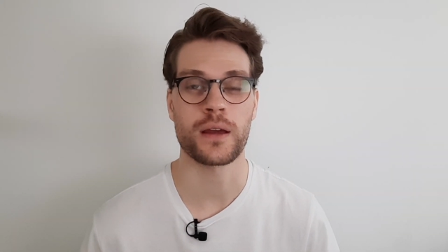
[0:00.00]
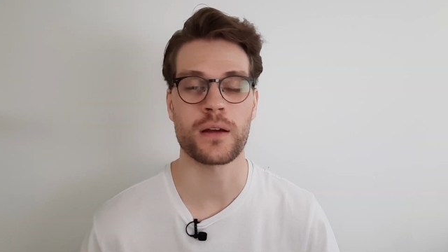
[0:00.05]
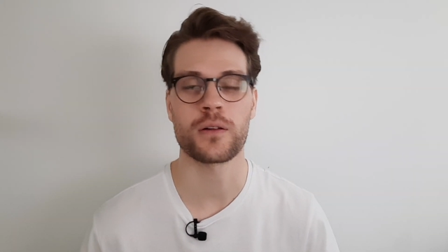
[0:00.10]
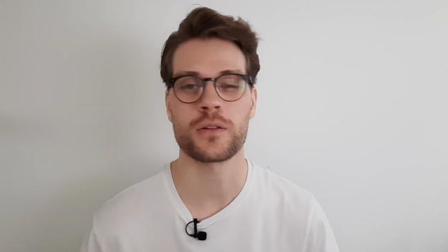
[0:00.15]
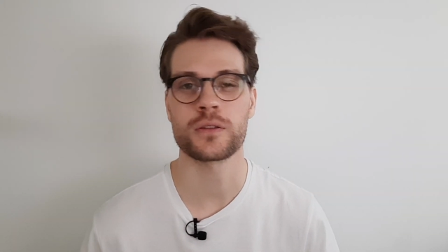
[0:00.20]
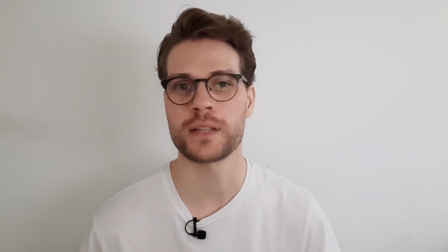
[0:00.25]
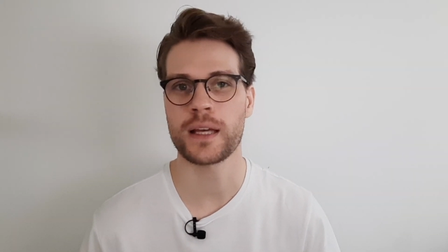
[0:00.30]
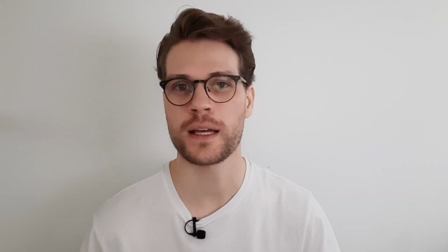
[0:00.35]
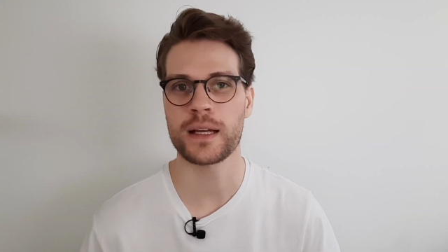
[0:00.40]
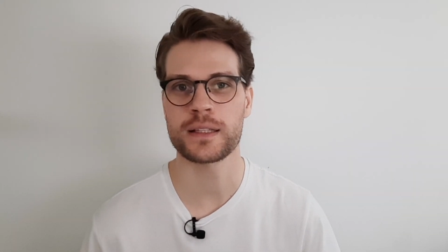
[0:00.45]
It will
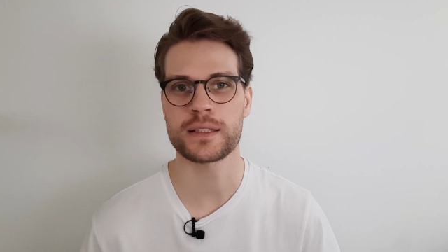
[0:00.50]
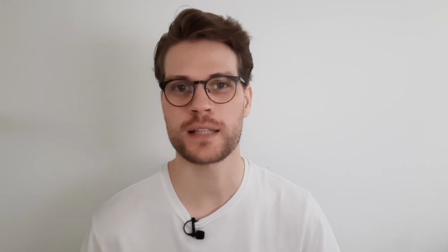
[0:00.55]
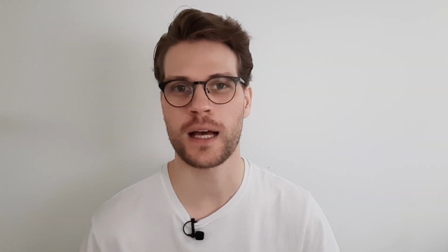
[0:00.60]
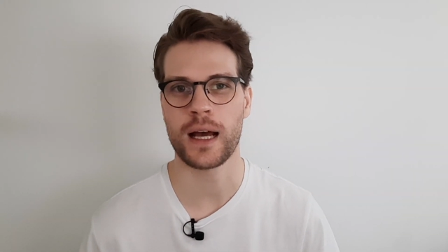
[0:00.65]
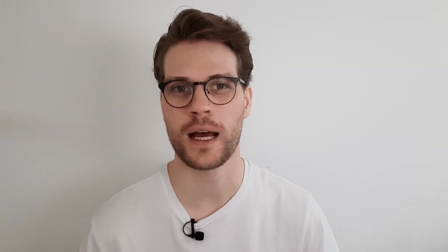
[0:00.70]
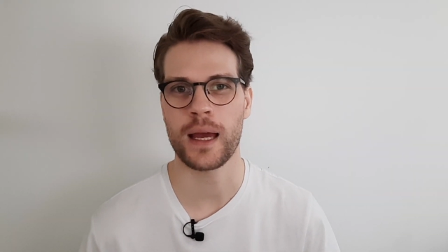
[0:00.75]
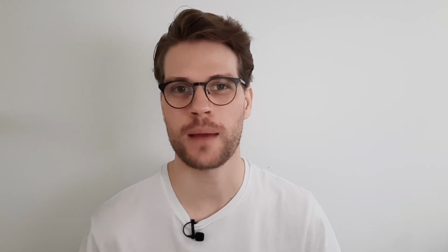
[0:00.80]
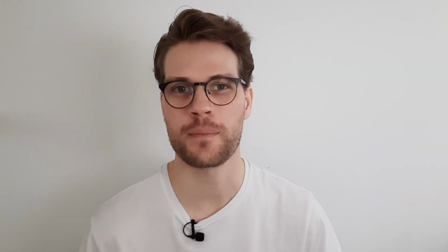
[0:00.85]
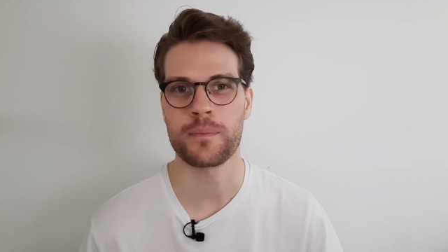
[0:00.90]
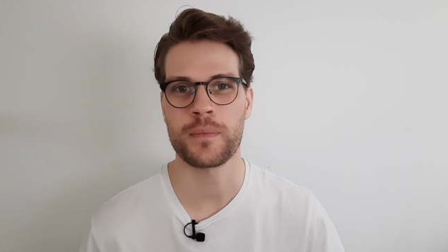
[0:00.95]
take
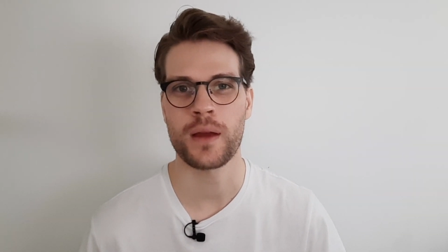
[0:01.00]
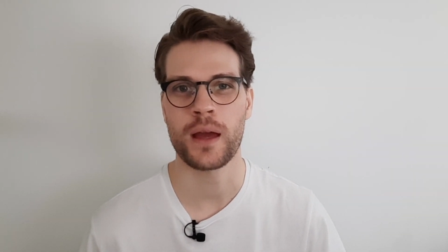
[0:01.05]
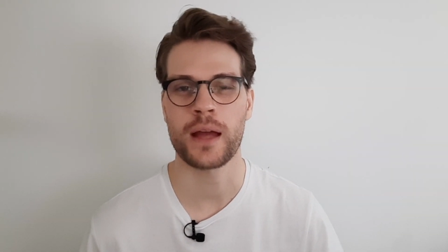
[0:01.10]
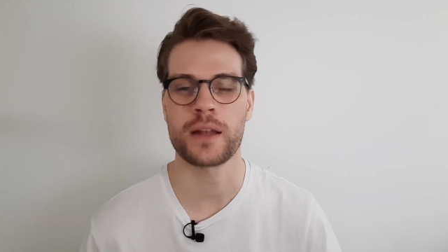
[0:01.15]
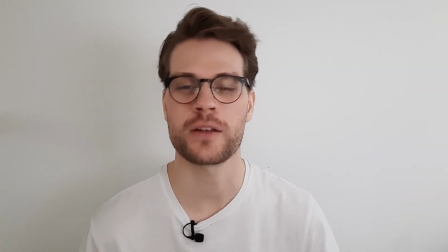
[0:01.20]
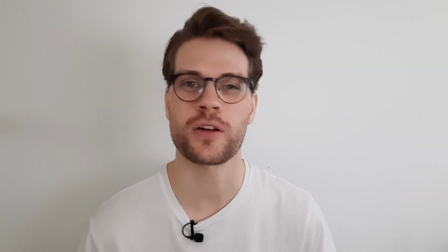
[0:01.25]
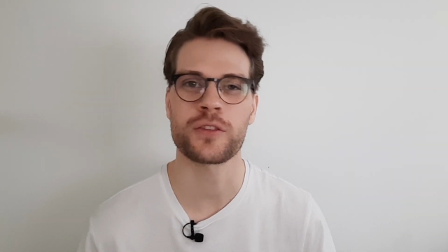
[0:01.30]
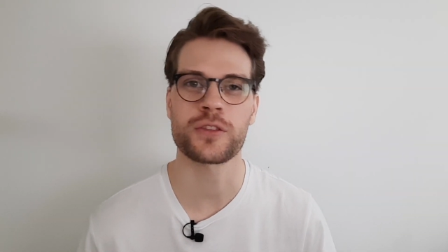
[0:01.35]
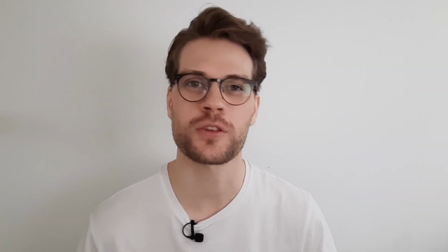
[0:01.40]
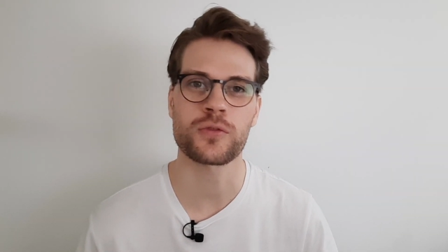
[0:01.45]
time and
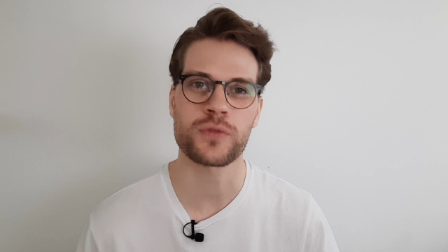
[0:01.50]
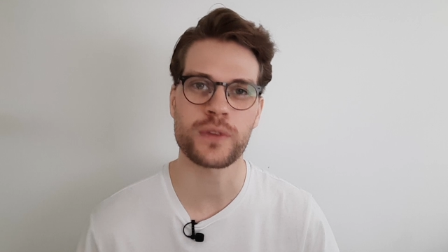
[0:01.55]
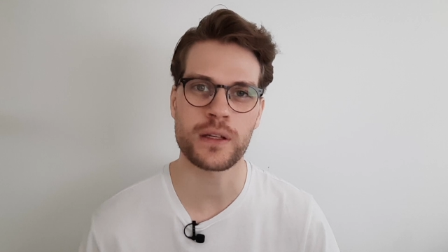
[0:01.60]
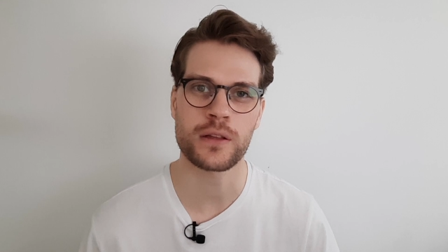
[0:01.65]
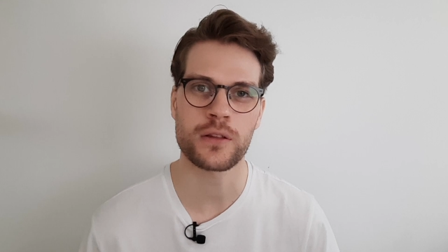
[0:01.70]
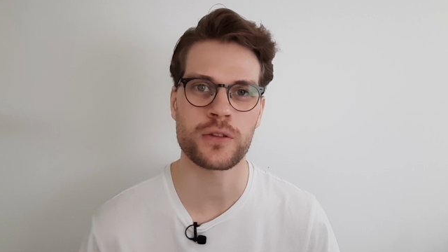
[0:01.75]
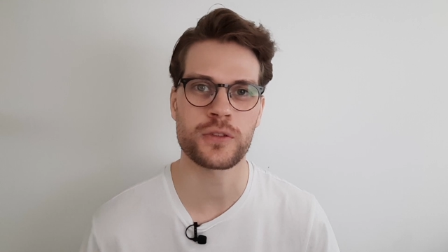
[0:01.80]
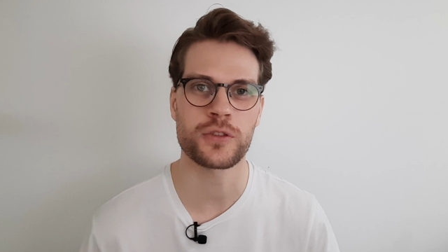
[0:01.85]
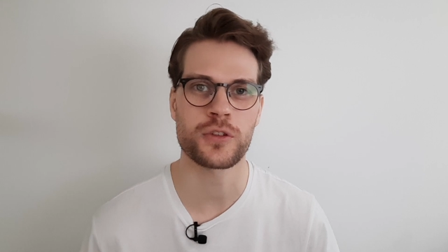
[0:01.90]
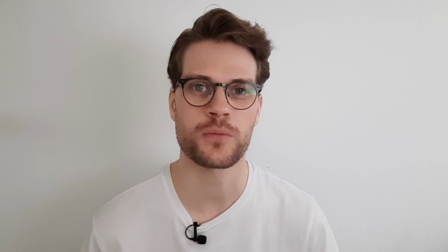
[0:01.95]
you'll have to
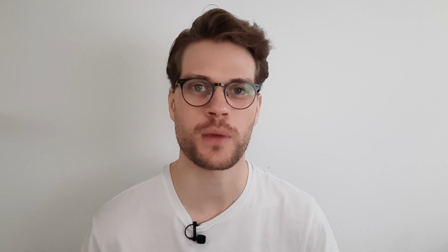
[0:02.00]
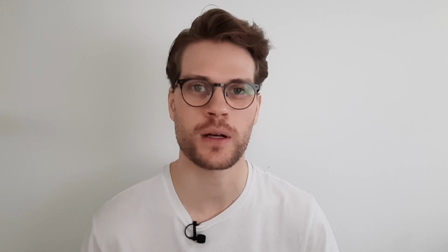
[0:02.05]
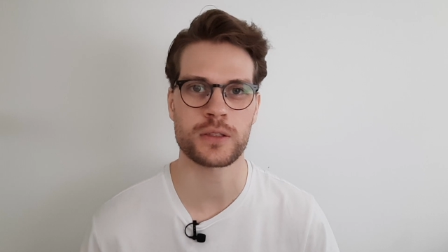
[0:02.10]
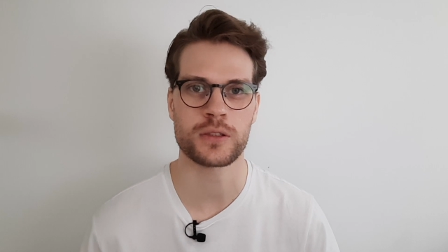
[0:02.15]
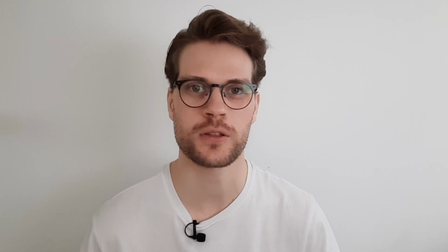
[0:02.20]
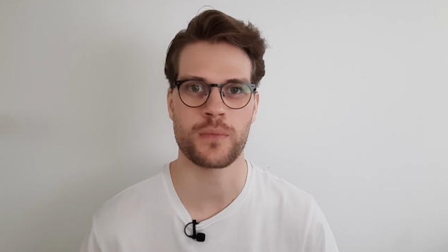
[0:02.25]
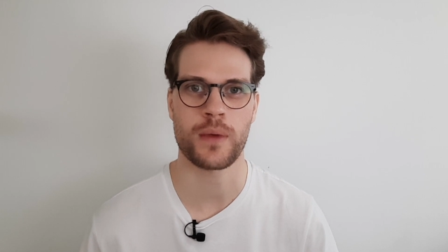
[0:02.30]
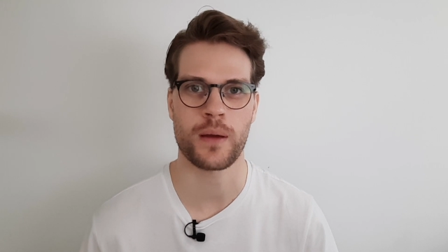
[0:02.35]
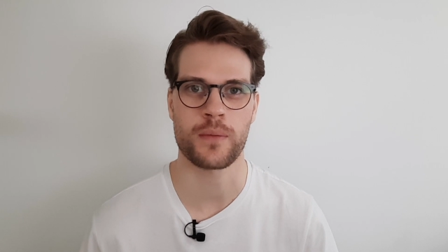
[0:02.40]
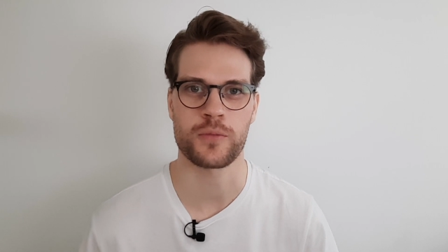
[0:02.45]
relearn your muscle
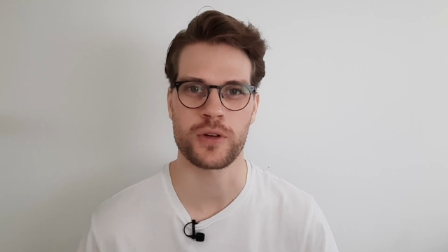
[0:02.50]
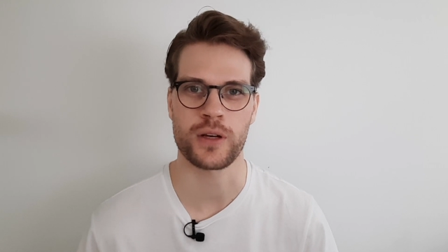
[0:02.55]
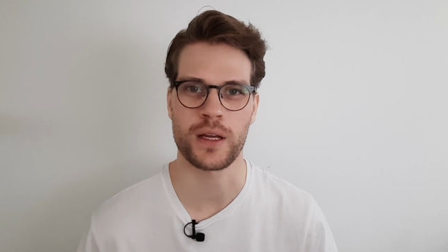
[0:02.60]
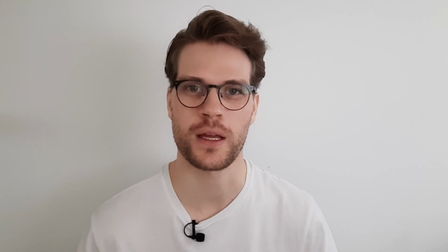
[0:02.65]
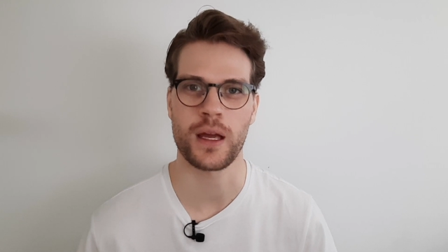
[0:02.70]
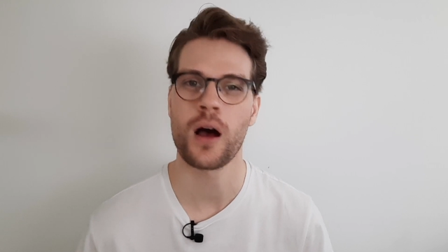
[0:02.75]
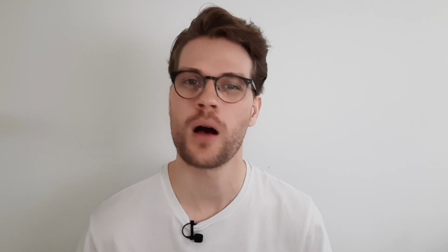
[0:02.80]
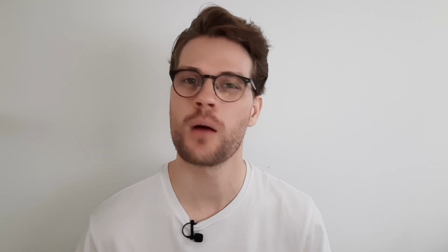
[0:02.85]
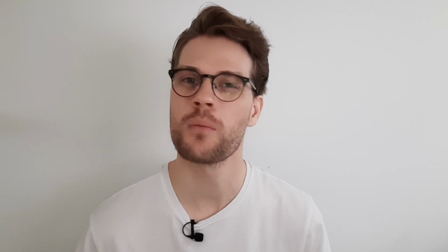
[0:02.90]
memory.